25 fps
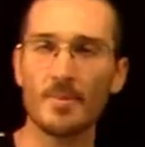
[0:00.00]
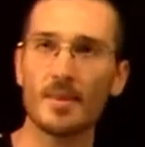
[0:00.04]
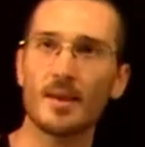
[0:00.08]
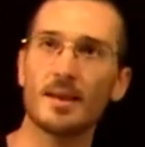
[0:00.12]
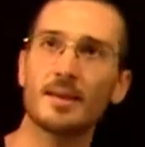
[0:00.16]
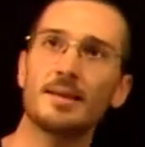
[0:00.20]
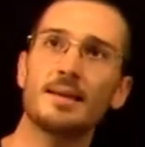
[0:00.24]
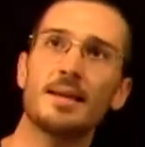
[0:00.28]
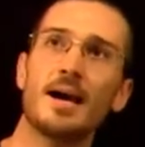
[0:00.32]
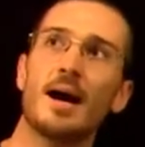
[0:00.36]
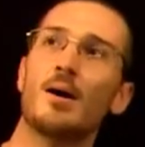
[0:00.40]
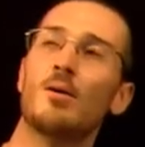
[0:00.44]

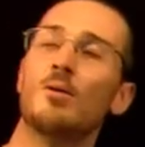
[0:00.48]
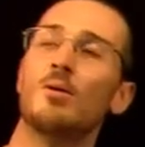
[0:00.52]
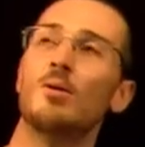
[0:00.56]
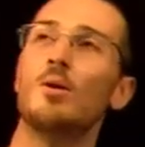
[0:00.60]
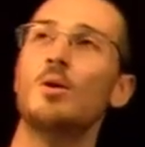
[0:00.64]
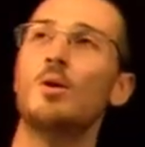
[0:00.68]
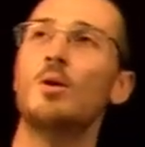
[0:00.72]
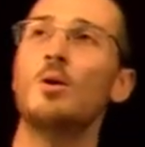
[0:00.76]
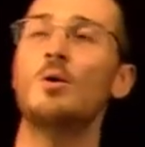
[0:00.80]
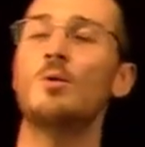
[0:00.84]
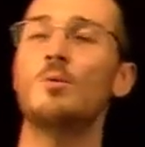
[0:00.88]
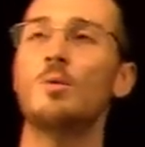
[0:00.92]
Now,
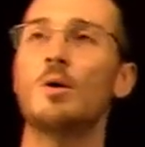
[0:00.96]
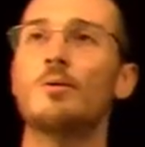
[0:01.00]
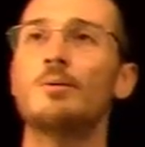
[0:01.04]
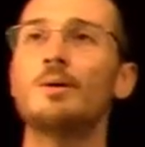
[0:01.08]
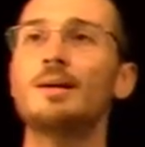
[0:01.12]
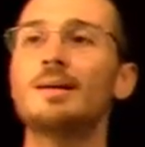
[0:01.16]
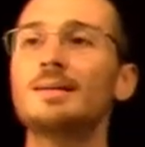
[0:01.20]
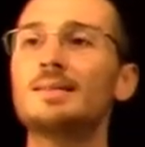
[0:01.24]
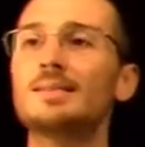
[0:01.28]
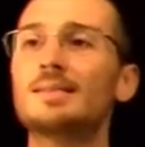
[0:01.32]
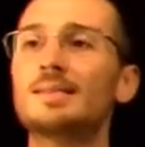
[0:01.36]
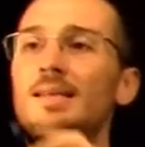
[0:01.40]
what we
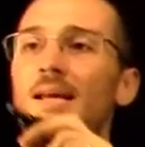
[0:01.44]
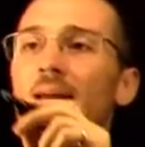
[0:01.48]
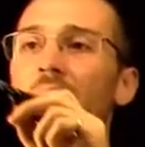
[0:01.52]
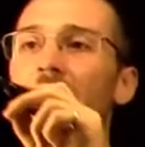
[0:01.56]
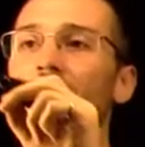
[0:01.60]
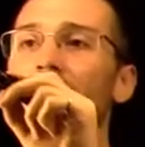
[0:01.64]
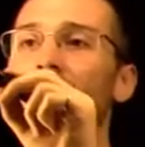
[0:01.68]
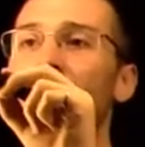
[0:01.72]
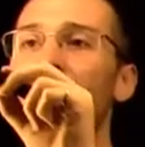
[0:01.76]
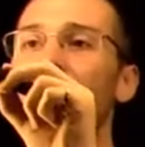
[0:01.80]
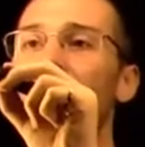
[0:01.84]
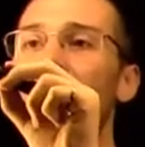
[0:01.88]
can
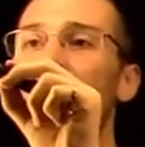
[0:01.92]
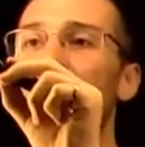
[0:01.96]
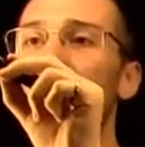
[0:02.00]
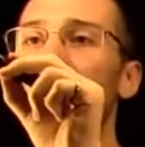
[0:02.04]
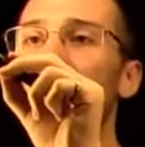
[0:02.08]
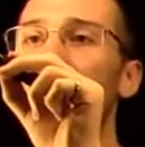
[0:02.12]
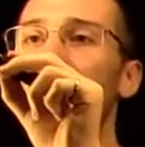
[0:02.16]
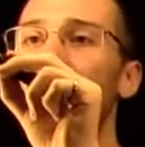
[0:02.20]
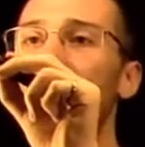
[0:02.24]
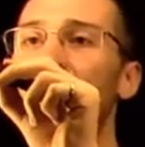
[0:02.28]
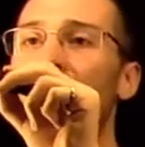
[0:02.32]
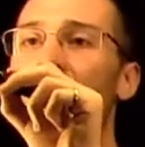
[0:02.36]
say
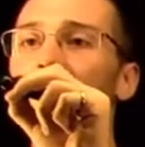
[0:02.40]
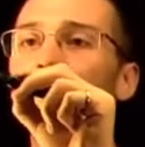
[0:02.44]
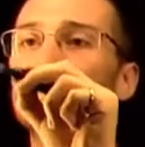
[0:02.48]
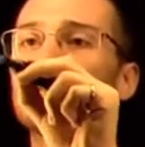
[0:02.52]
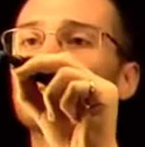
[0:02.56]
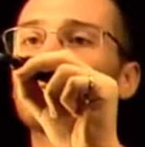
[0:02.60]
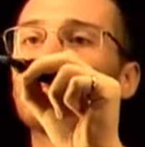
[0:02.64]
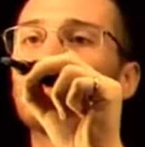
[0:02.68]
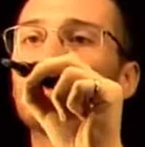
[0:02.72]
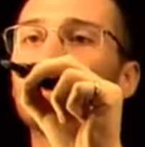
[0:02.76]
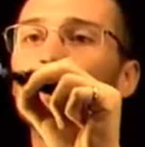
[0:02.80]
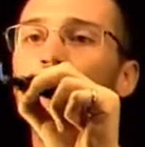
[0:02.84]
is that the
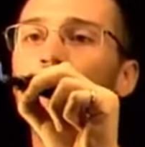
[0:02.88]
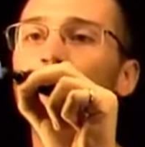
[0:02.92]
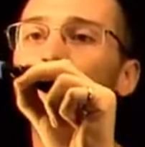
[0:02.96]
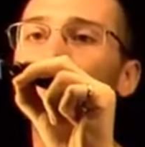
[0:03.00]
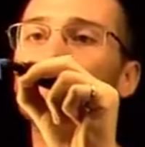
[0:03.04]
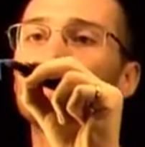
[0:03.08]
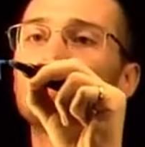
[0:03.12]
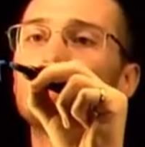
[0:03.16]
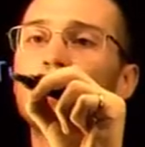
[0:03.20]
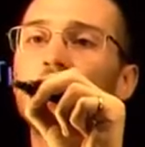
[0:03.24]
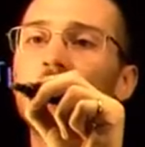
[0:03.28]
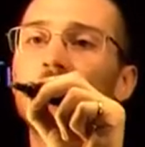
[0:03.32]
work of
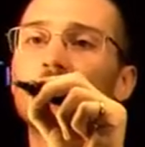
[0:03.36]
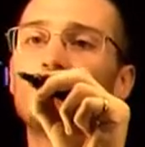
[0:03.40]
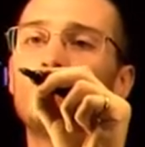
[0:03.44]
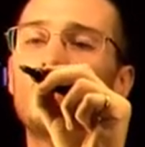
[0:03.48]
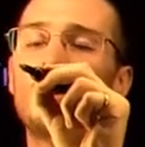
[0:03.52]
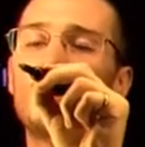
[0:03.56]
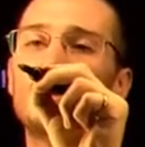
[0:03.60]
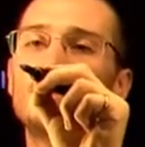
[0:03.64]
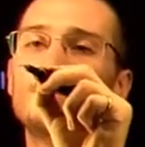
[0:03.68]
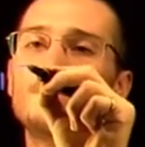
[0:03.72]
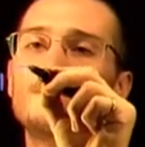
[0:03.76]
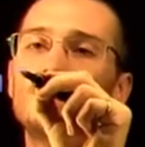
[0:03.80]
turbine
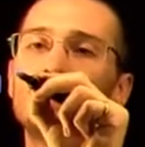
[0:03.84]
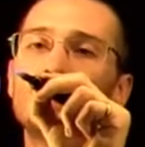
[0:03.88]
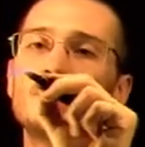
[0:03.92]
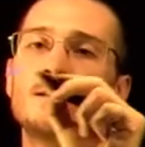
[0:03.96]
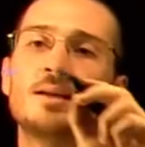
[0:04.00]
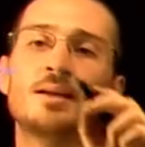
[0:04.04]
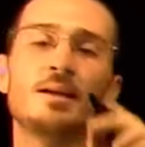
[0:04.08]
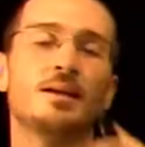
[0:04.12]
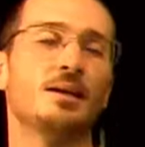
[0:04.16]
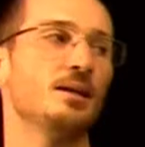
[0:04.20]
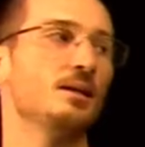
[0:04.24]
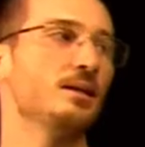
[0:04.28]
1
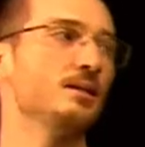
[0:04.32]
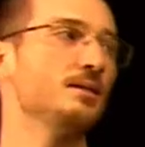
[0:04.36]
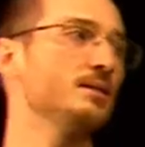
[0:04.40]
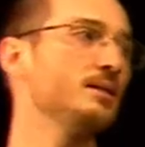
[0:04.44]
is